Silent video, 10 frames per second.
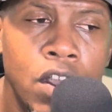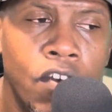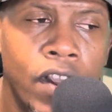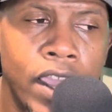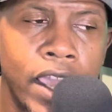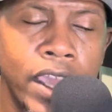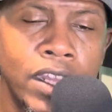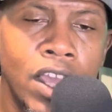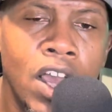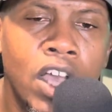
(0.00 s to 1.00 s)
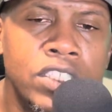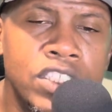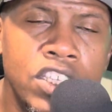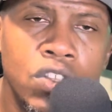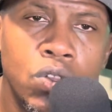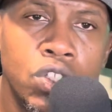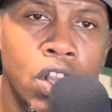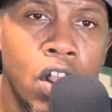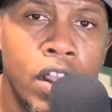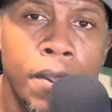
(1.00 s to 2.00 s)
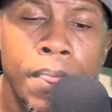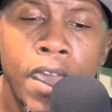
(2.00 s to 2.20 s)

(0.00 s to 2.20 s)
right, and Azeez Ojulari.